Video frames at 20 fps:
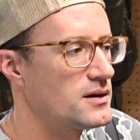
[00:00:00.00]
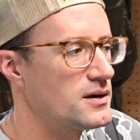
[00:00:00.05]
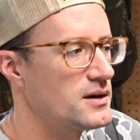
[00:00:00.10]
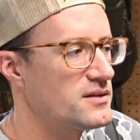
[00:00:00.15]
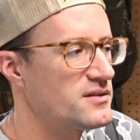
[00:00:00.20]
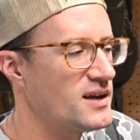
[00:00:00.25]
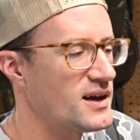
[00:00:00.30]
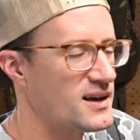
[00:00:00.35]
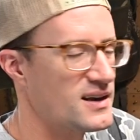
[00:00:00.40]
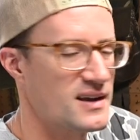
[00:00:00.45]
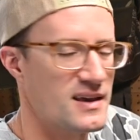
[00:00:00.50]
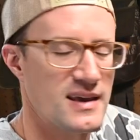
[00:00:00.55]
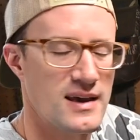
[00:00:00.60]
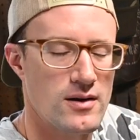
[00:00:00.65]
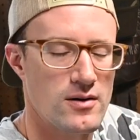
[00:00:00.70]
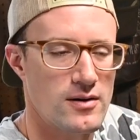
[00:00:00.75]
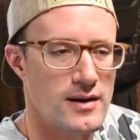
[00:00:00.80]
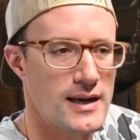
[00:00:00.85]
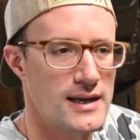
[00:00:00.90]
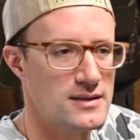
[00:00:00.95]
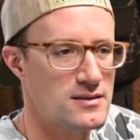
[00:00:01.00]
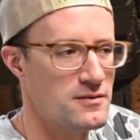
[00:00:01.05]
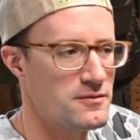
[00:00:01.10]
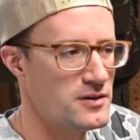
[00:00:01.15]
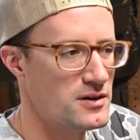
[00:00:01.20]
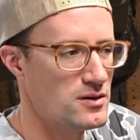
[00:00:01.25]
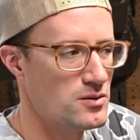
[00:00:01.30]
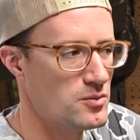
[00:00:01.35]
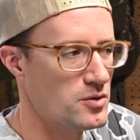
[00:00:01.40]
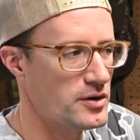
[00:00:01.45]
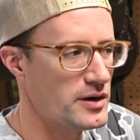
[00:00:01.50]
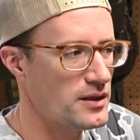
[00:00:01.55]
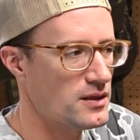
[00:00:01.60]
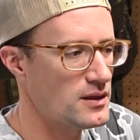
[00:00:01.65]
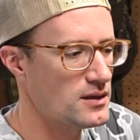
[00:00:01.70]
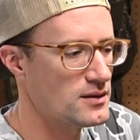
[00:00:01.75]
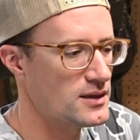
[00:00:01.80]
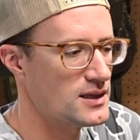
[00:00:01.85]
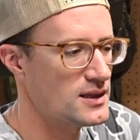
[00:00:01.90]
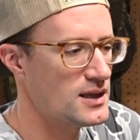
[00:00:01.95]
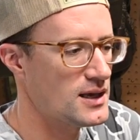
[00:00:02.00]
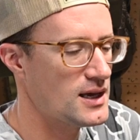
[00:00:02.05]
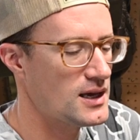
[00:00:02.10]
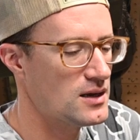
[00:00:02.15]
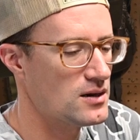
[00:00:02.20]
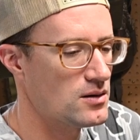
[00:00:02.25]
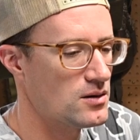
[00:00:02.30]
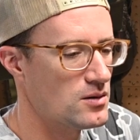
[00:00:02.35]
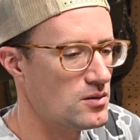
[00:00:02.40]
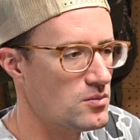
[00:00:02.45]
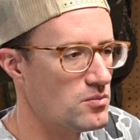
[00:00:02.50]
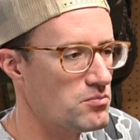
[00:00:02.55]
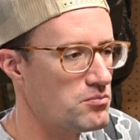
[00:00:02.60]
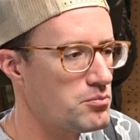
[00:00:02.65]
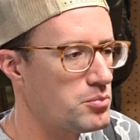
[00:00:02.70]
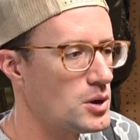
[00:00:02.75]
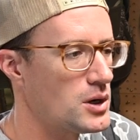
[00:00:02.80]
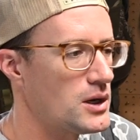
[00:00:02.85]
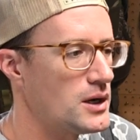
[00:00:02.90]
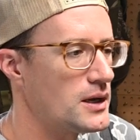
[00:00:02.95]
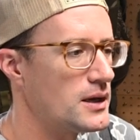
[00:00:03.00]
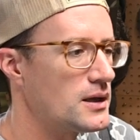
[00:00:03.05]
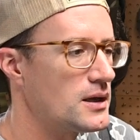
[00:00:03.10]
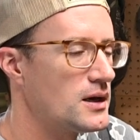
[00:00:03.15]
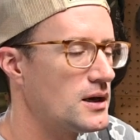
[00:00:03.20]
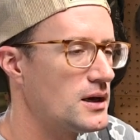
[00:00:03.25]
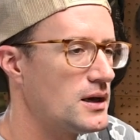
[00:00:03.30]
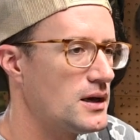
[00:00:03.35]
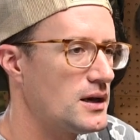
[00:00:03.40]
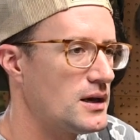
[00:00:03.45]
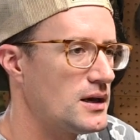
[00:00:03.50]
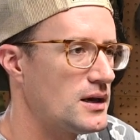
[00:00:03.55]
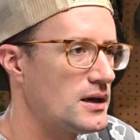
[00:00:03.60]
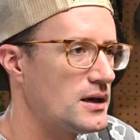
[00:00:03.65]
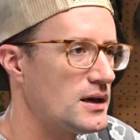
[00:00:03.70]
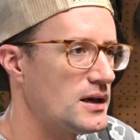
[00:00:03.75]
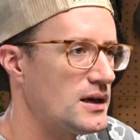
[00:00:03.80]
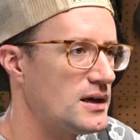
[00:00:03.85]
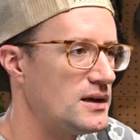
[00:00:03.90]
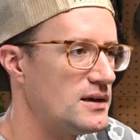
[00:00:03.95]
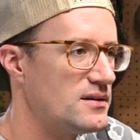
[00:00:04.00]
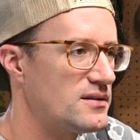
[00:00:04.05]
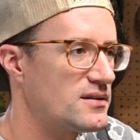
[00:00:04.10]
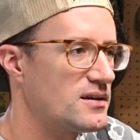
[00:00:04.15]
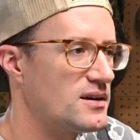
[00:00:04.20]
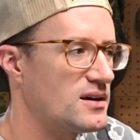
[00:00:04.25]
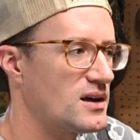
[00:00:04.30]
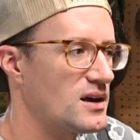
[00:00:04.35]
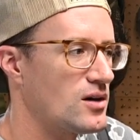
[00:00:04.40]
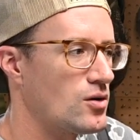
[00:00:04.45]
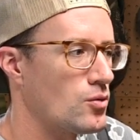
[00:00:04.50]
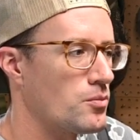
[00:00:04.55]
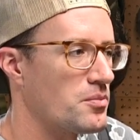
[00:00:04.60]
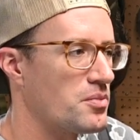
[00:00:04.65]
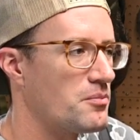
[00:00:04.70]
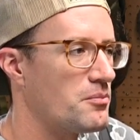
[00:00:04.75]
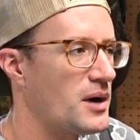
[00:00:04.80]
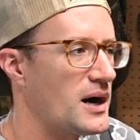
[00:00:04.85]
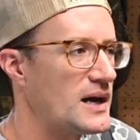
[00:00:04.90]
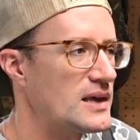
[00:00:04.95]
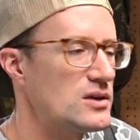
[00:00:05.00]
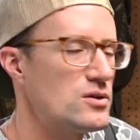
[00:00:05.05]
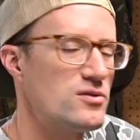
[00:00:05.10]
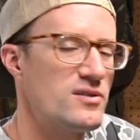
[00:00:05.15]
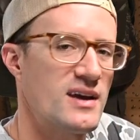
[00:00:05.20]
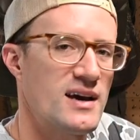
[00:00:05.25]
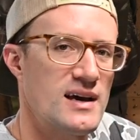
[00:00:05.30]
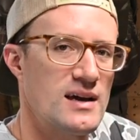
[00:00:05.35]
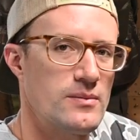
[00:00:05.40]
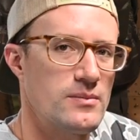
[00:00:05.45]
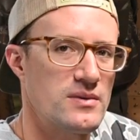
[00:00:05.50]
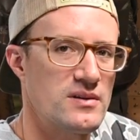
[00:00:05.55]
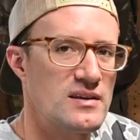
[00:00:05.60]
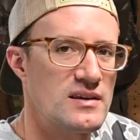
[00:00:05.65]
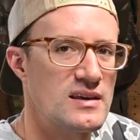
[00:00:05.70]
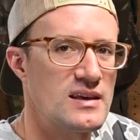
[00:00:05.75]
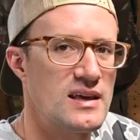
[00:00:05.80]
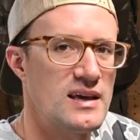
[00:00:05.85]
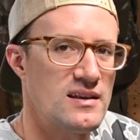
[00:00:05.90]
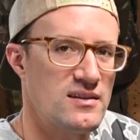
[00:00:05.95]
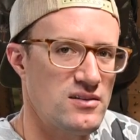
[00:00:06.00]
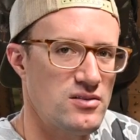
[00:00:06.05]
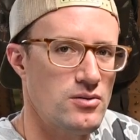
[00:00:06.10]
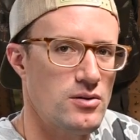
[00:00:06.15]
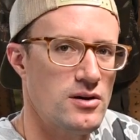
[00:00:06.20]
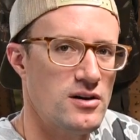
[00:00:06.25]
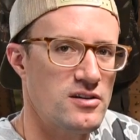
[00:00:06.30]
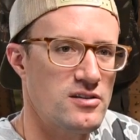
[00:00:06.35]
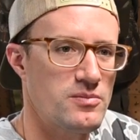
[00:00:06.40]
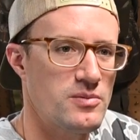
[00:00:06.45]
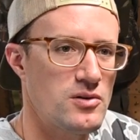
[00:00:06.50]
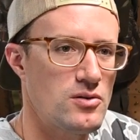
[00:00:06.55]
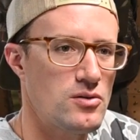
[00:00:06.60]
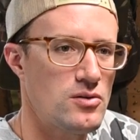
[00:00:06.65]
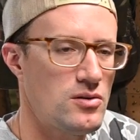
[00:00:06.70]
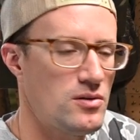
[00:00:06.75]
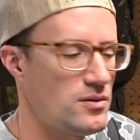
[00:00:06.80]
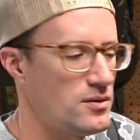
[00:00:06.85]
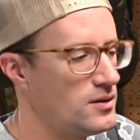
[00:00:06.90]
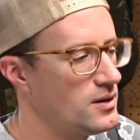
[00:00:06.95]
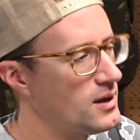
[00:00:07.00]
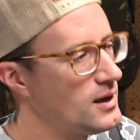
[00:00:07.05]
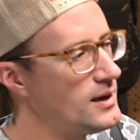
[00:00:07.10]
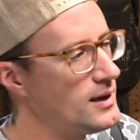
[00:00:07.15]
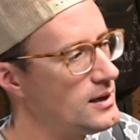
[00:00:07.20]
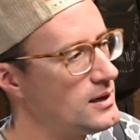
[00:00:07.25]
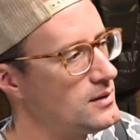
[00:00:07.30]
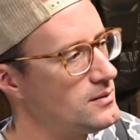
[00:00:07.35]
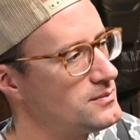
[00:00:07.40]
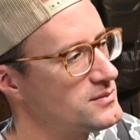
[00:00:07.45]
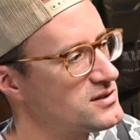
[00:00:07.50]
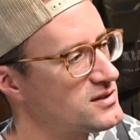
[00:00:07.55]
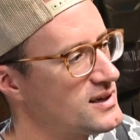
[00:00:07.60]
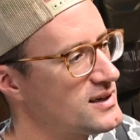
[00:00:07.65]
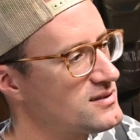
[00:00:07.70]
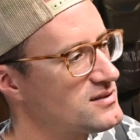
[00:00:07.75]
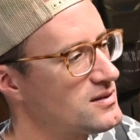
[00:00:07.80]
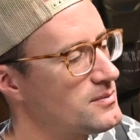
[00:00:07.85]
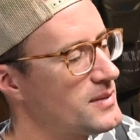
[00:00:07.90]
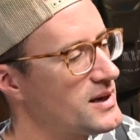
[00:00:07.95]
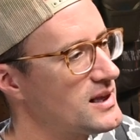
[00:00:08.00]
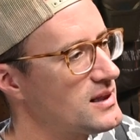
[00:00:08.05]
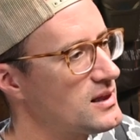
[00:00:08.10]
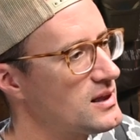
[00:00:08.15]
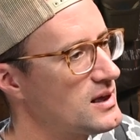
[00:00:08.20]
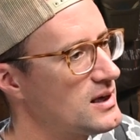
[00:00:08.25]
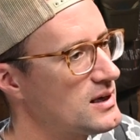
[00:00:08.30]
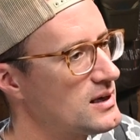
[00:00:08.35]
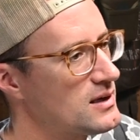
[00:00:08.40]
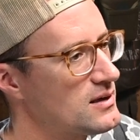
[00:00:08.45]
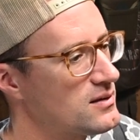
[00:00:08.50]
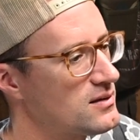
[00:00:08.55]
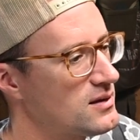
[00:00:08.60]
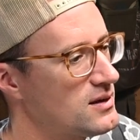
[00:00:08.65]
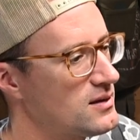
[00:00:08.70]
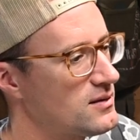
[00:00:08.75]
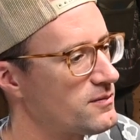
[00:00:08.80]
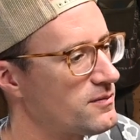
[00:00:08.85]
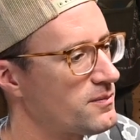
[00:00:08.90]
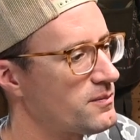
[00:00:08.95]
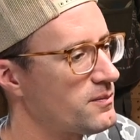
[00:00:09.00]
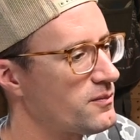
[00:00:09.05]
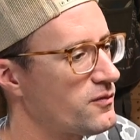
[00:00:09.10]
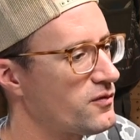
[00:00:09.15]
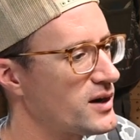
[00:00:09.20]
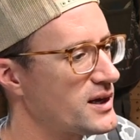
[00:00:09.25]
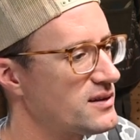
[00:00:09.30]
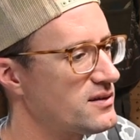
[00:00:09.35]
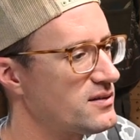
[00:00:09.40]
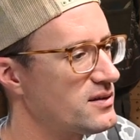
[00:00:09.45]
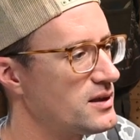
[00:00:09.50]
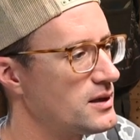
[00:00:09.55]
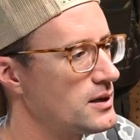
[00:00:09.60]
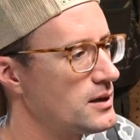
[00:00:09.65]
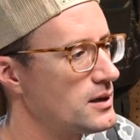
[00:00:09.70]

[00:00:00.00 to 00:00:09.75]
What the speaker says: it's not gonna counteract the venom or anything like that, but it is gonna help buy you time to get to a hospital. So that's the main thing. It fights